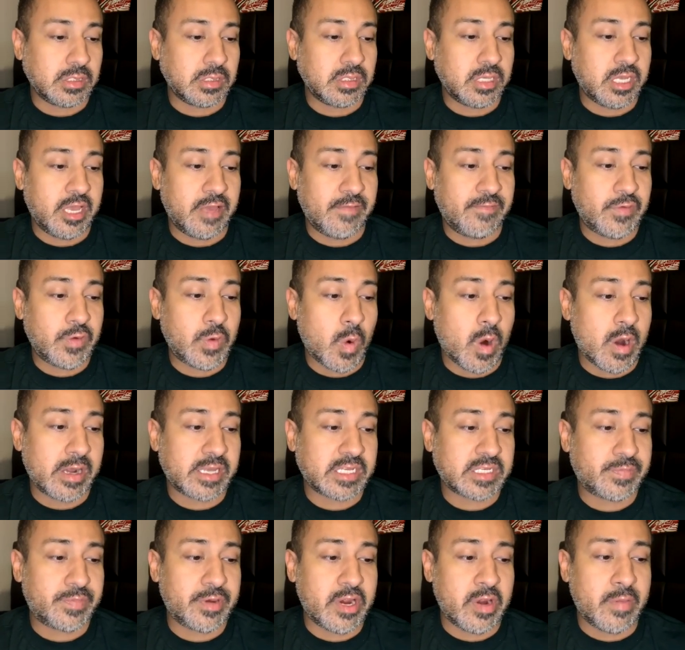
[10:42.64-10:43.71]
If you are
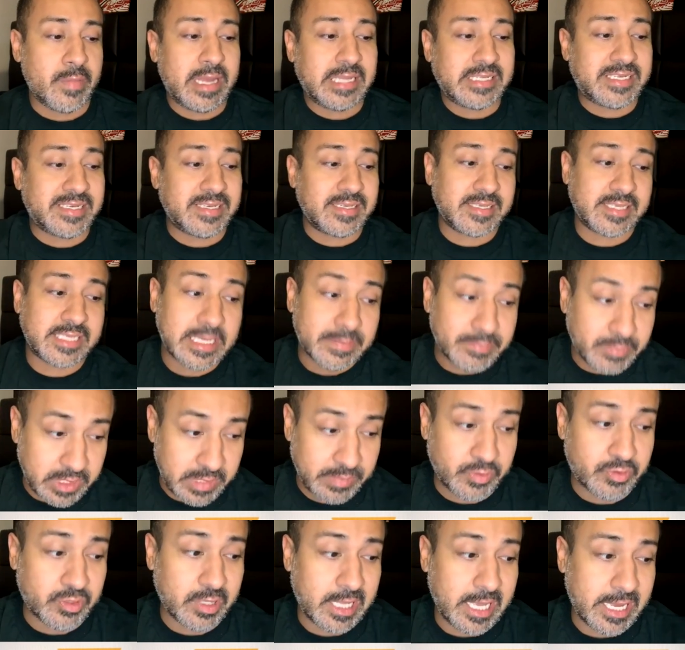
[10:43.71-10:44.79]
experimenting
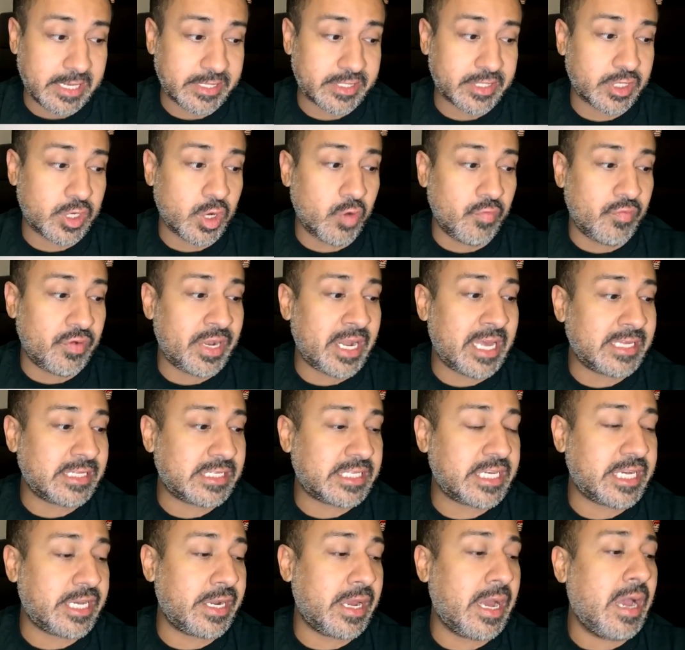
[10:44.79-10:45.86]
symptoms related to
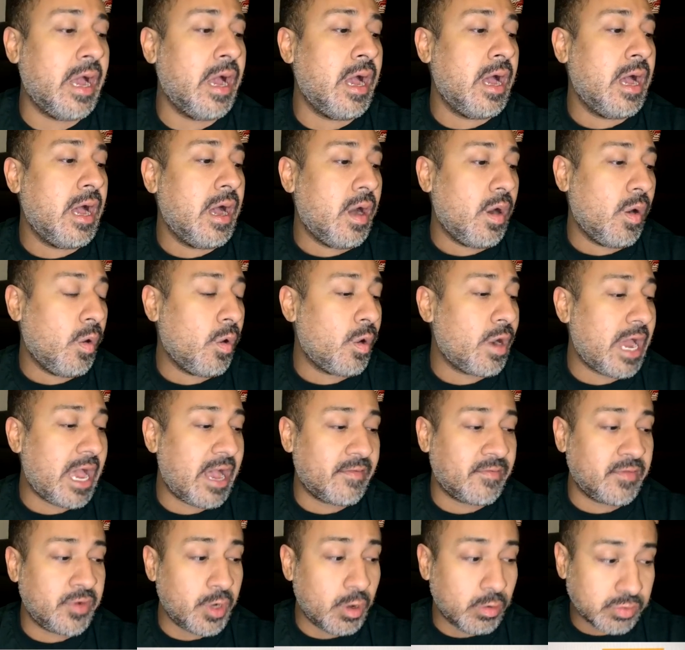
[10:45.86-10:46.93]
COVID-19 or have
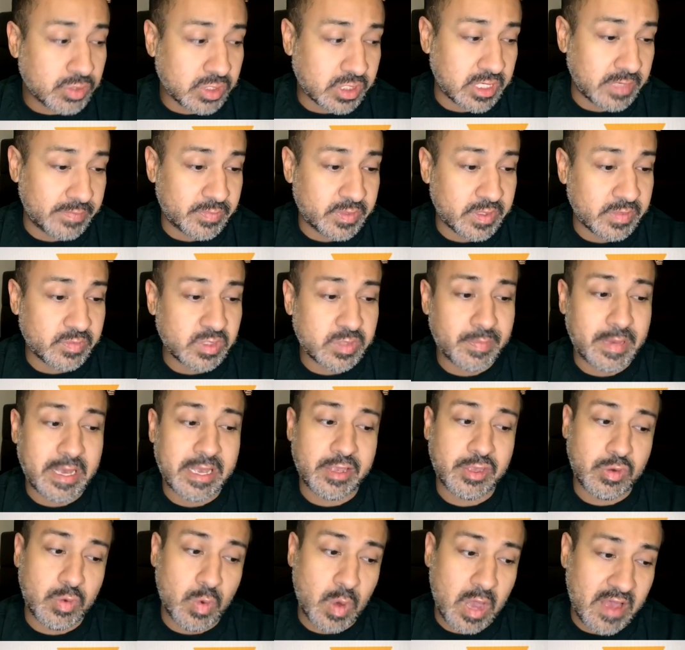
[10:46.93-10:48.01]
no symptoms, but
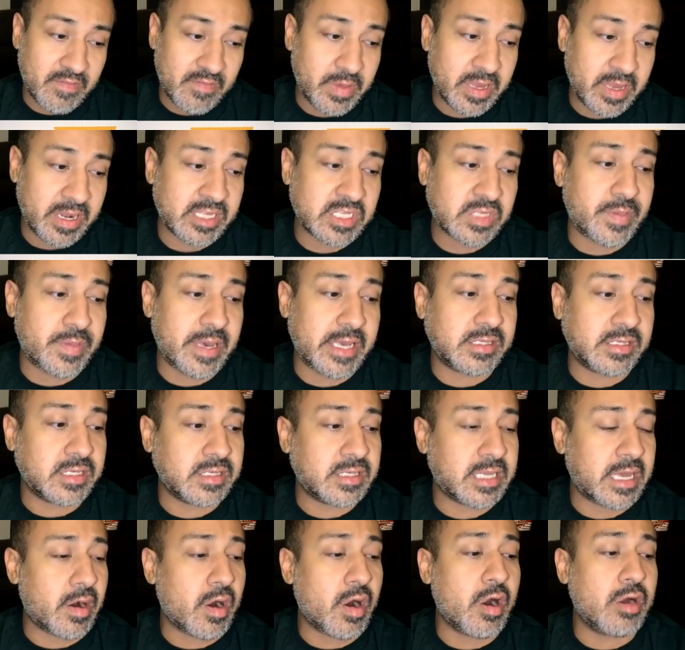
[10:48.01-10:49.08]
you have been in spaces
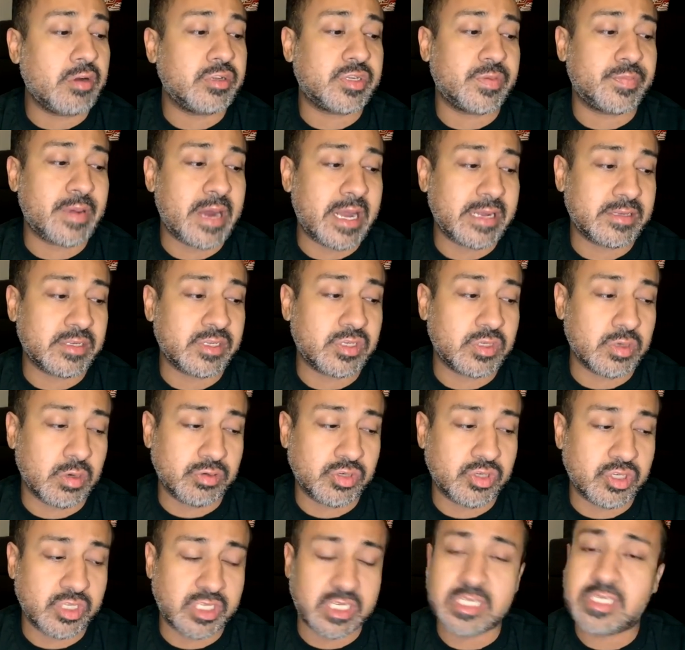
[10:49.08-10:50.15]
that are hard to practice
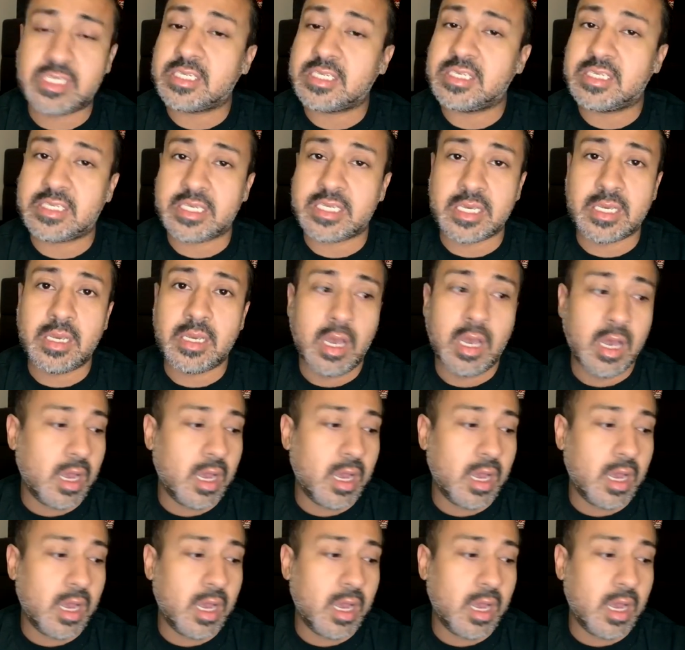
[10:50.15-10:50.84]
social distancing,